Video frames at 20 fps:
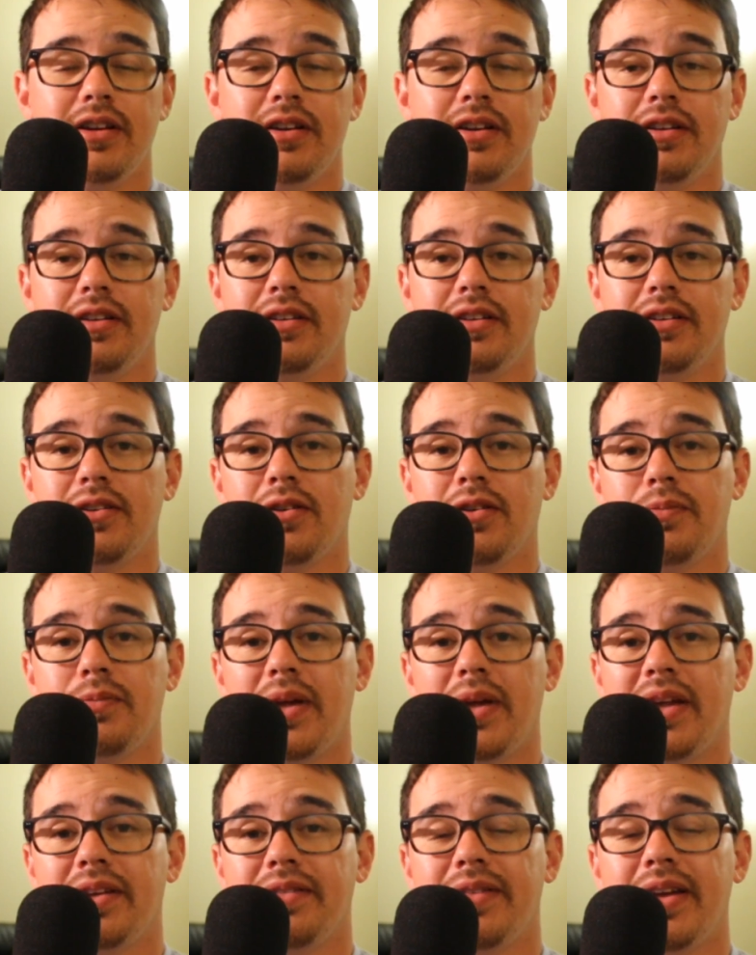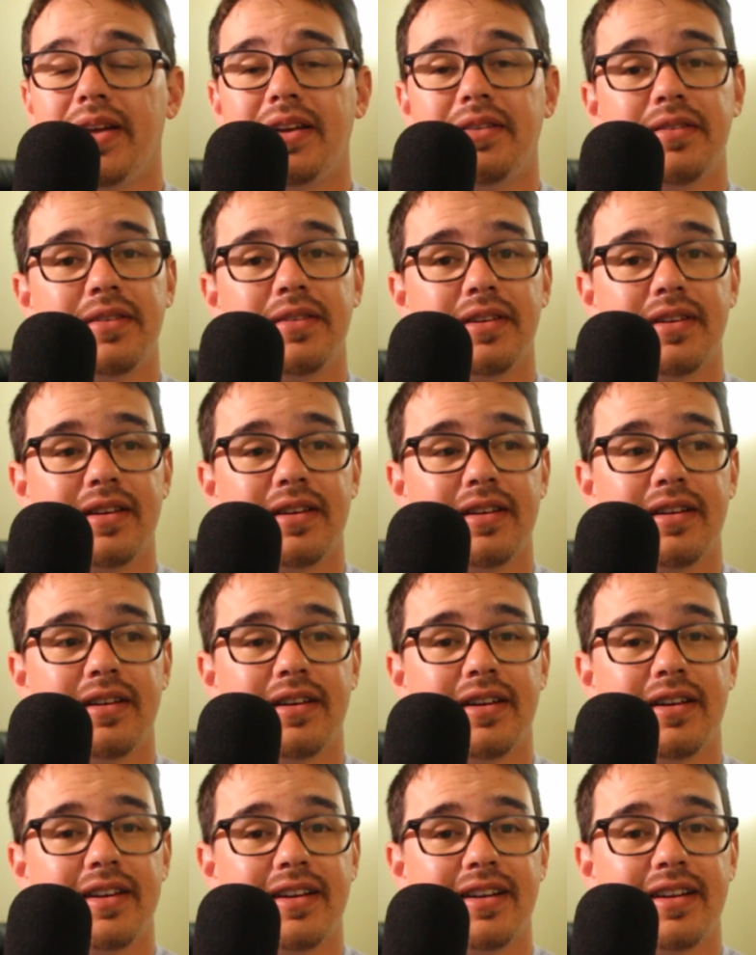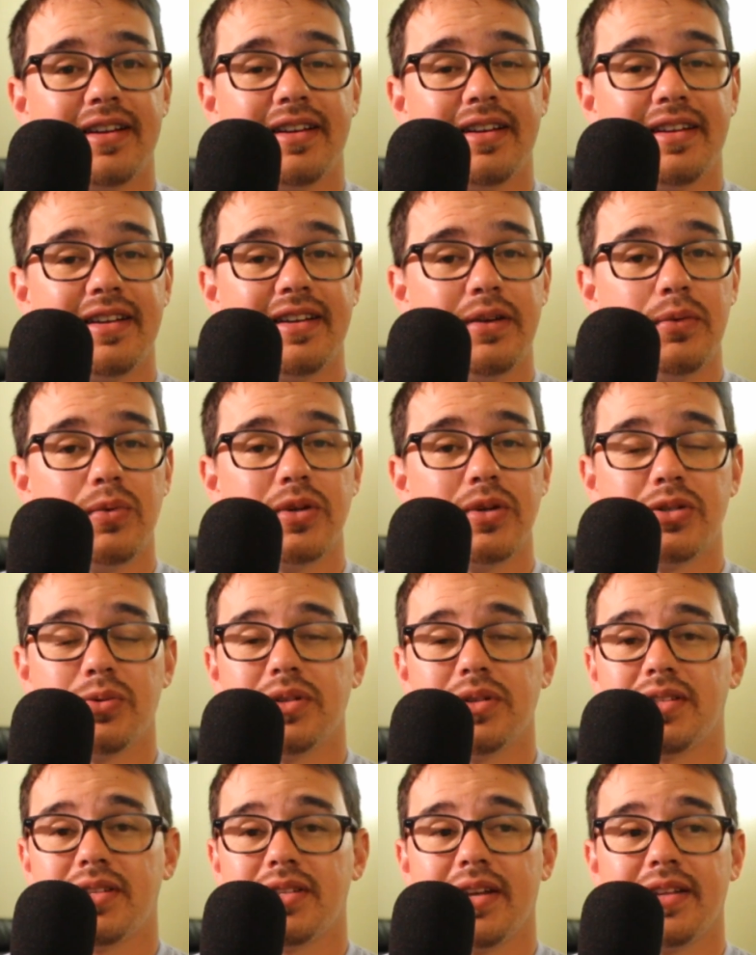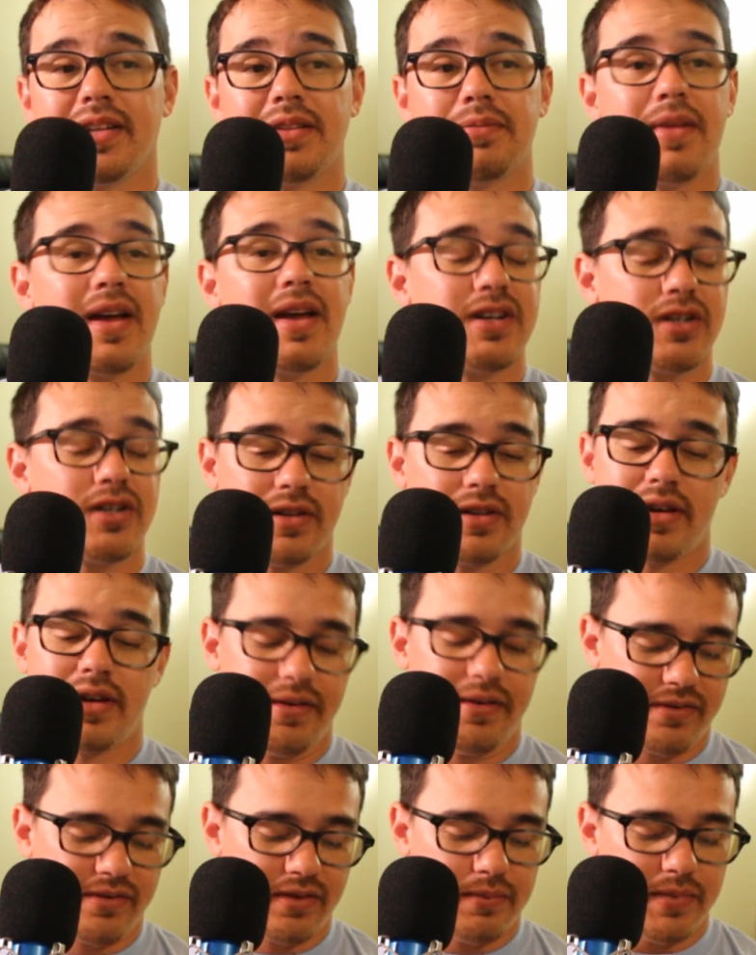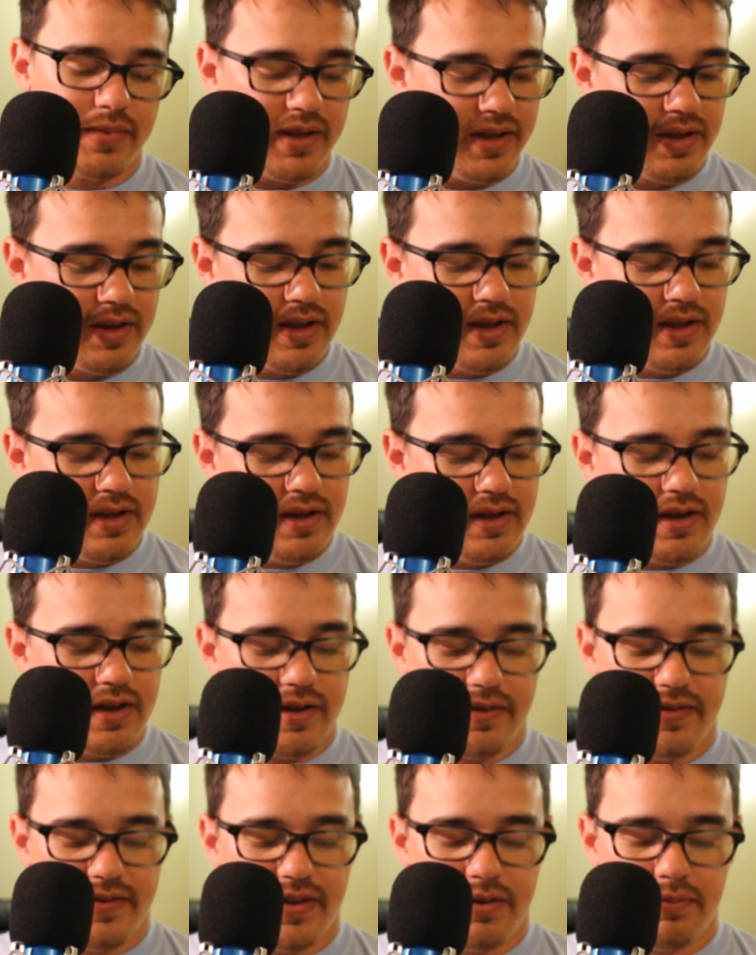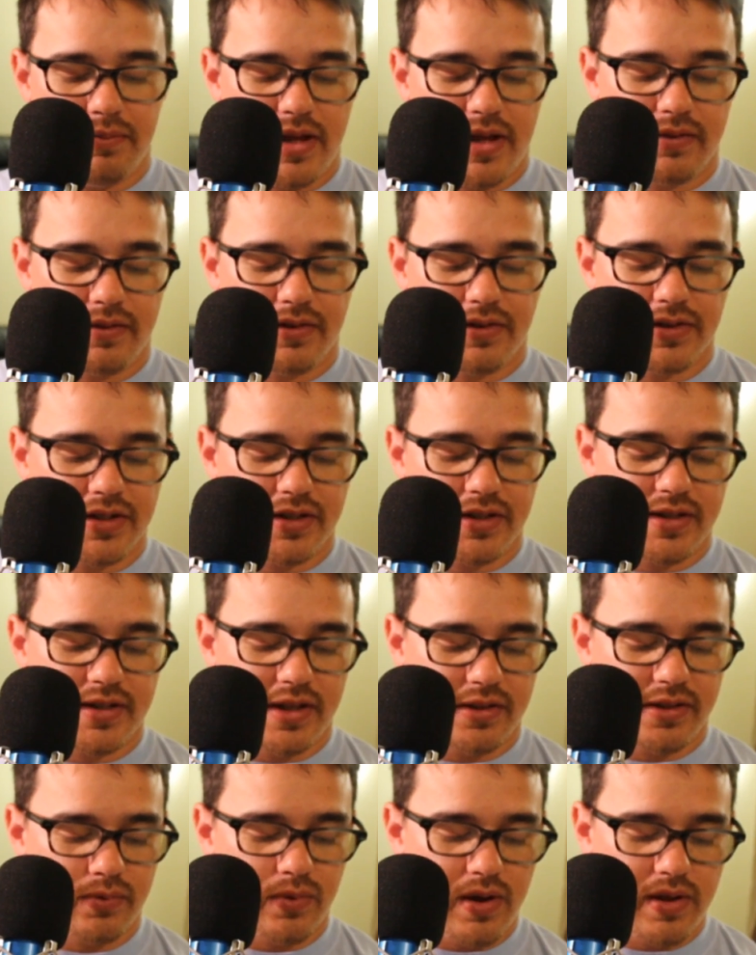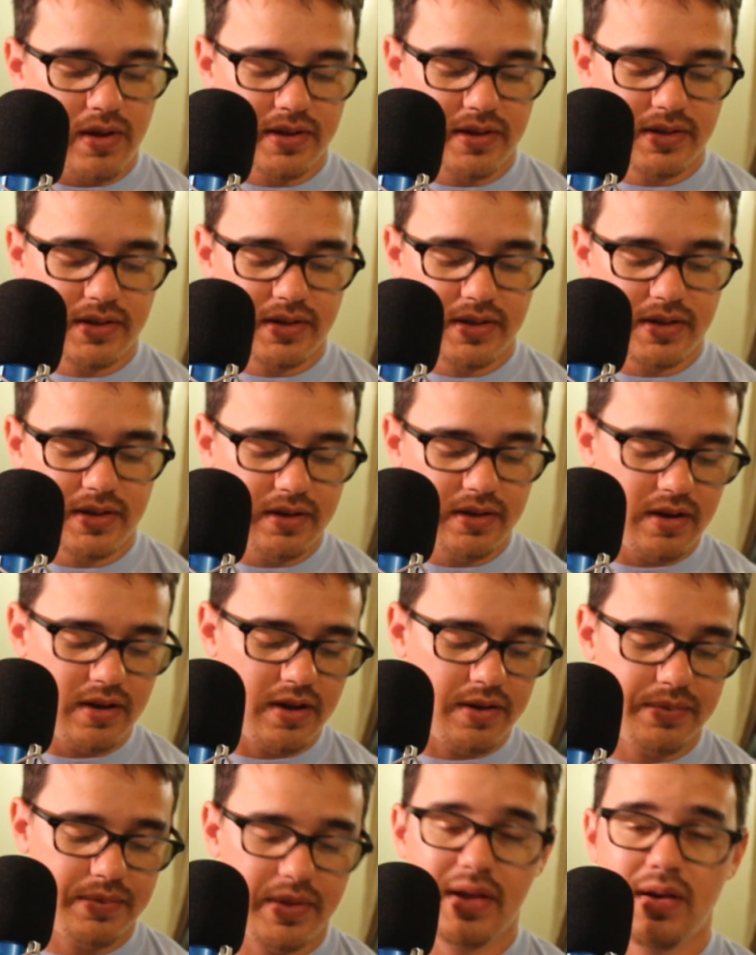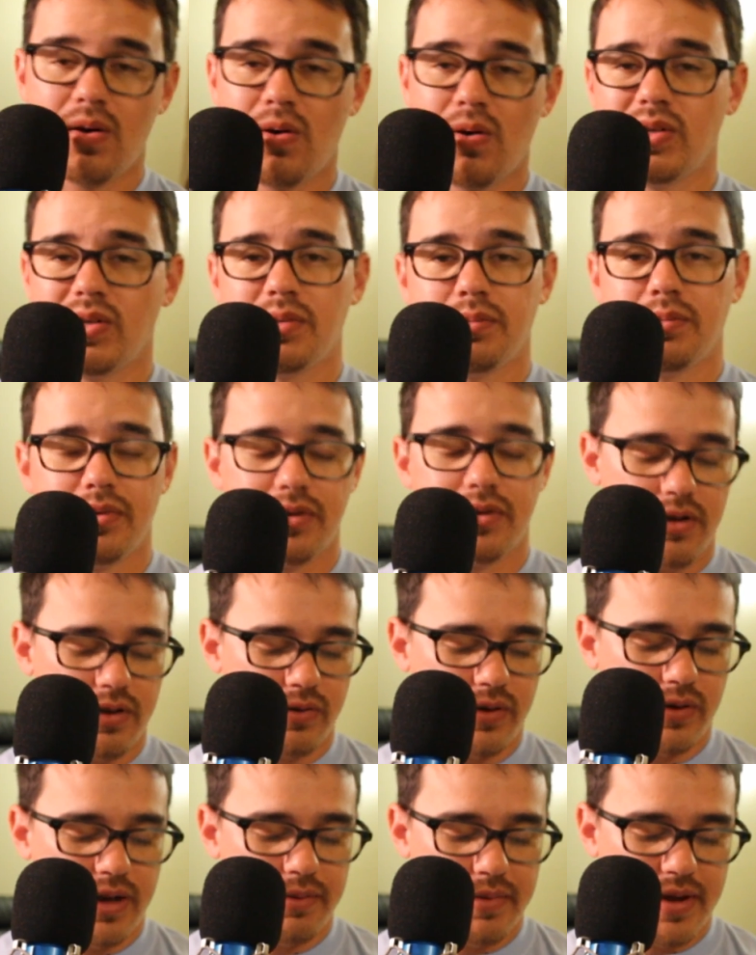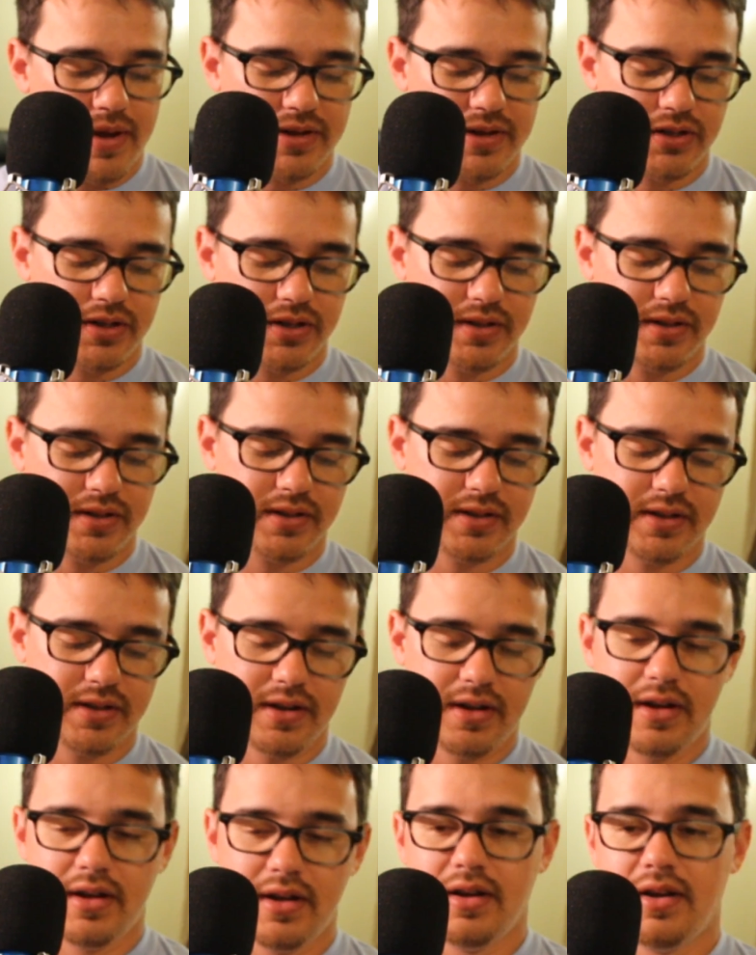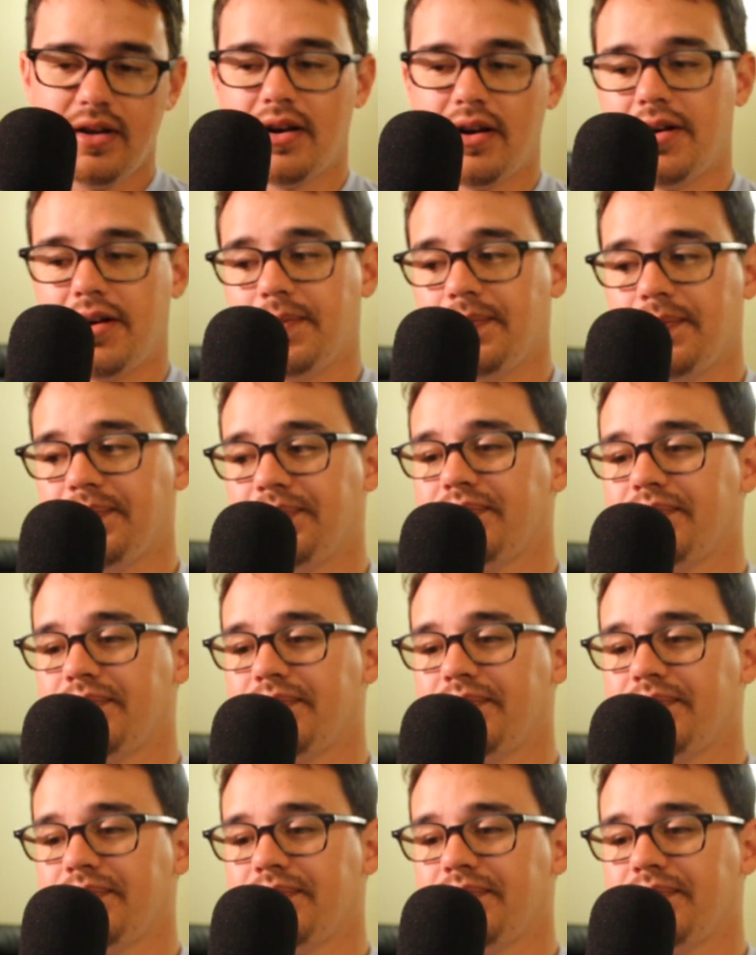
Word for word: you know, main event, uh, which was like the match of the night for me. Uh, Finn Balor versus Seth Rollins. Um, they always put on great matches. Um,